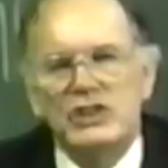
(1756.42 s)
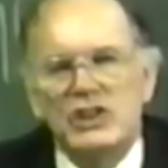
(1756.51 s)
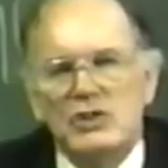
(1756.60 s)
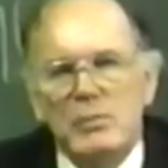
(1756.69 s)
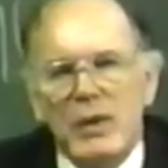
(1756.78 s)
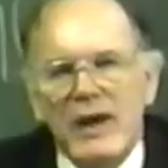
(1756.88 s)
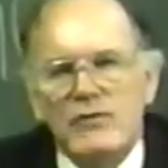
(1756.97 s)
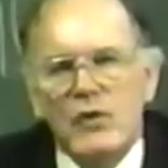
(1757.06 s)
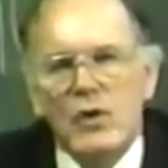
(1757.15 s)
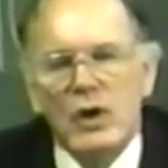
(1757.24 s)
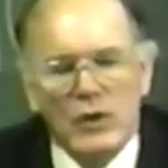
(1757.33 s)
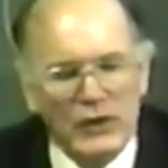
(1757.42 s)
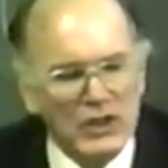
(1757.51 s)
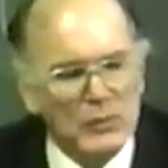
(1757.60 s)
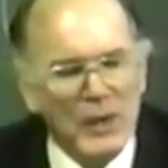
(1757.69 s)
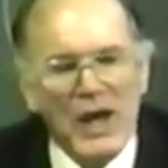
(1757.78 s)
platform uh,
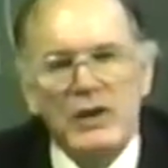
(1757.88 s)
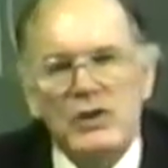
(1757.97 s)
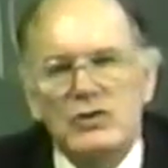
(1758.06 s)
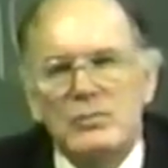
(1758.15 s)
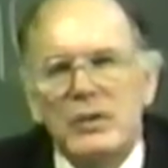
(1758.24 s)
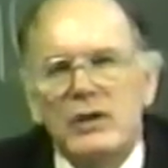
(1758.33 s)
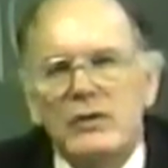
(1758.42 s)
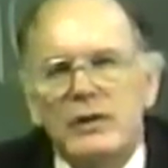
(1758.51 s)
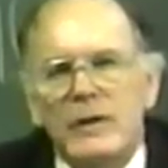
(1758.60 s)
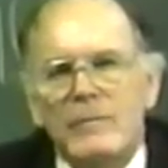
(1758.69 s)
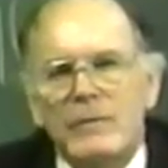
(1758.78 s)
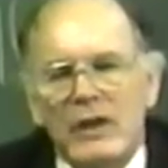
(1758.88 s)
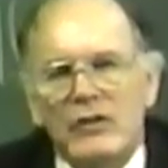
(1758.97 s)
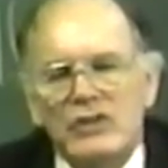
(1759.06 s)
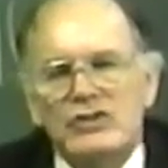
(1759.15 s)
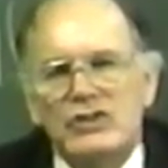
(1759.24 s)
these pioneers built. And
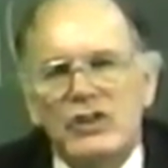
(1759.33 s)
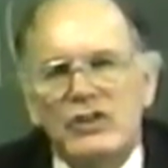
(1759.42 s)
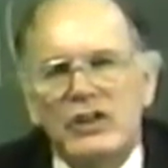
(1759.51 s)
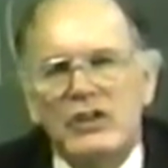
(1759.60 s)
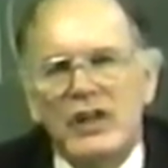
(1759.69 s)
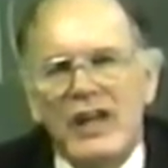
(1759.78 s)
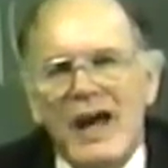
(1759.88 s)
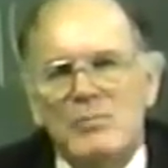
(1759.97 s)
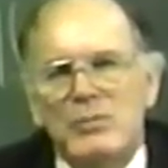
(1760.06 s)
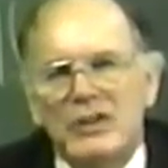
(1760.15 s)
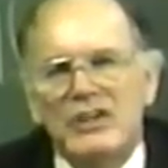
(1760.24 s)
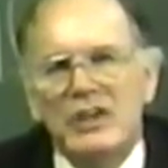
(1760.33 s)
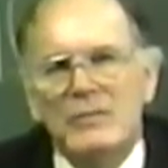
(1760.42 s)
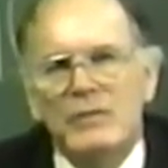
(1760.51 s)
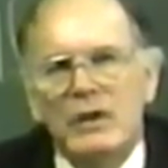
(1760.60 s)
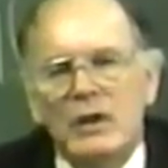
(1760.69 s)
this is the thing that I'm pleading.
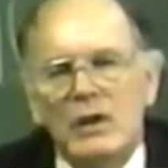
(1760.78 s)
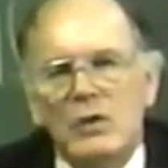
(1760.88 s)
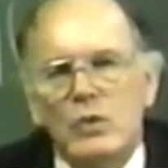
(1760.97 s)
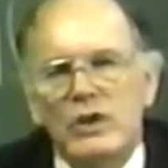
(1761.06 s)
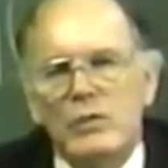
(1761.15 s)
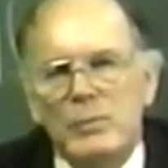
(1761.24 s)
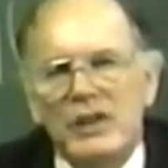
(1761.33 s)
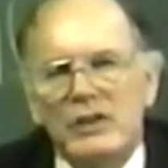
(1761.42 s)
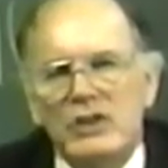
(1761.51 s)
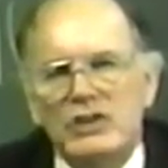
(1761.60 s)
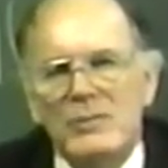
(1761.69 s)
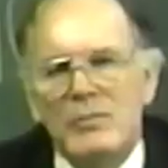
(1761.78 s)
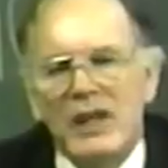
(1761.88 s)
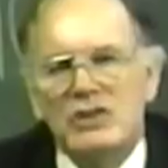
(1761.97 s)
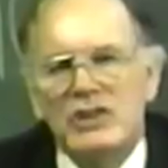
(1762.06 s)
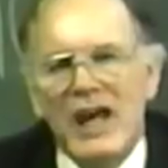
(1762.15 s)
We'll pick this up
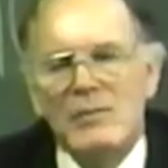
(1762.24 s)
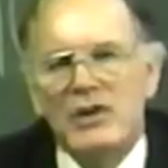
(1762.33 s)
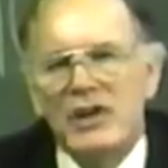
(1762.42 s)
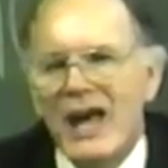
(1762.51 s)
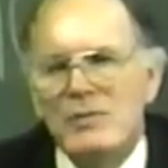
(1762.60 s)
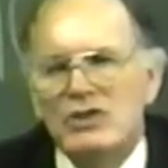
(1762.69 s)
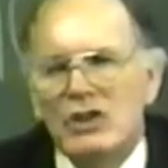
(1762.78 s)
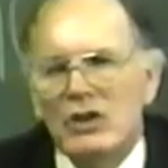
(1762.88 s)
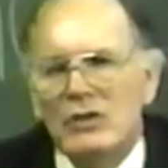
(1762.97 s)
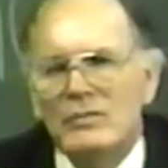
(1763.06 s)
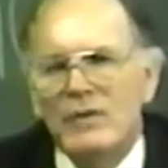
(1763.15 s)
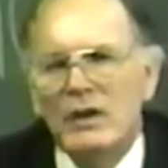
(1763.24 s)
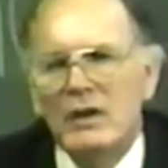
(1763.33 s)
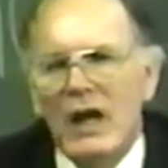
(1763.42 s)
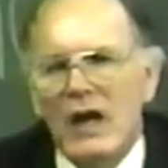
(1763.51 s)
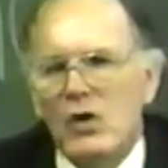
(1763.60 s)
next time. Our time is gone.
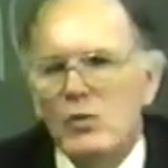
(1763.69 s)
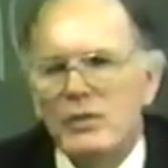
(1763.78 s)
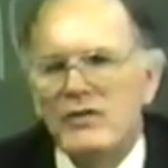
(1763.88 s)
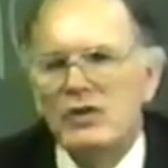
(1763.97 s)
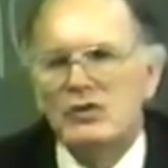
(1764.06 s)
I hope you've enjoyed